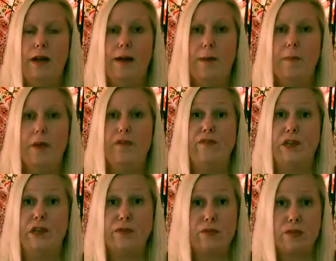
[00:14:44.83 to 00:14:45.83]
My
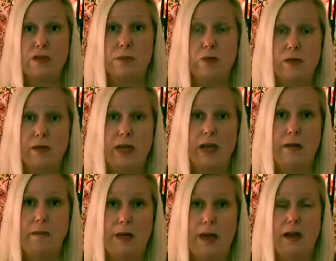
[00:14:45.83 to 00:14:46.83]
very first appointment, I
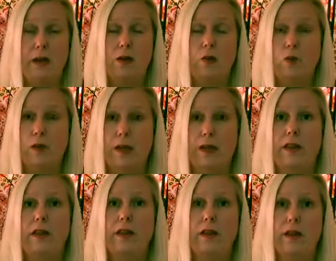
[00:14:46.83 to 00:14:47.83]
met
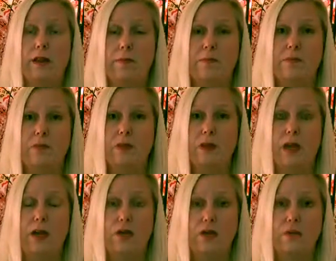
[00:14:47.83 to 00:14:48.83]
with
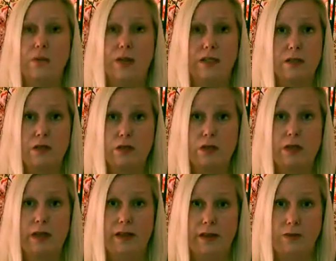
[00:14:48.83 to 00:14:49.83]
a nurse practitioner
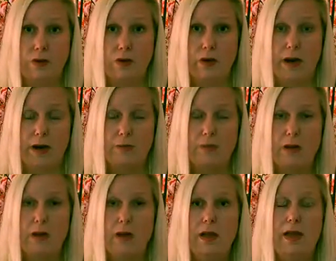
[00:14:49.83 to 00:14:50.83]
in the program.
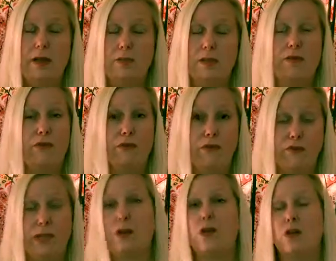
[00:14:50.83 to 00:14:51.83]
It was a
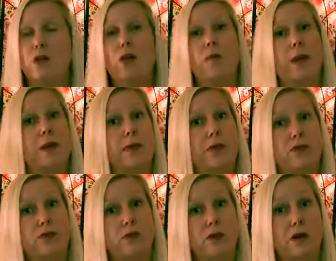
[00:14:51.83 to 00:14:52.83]
$50 copayment
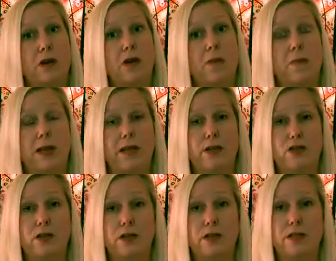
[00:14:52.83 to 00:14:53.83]
for my
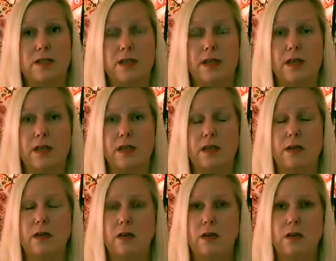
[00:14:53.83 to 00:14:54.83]
insurance to get the
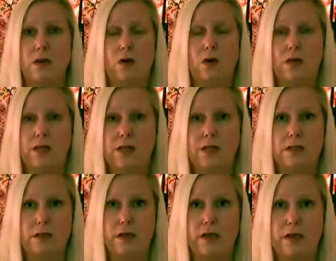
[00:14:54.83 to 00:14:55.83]
whole thing
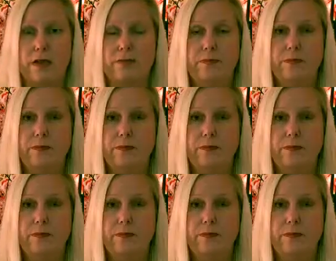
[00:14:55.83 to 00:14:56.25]
started.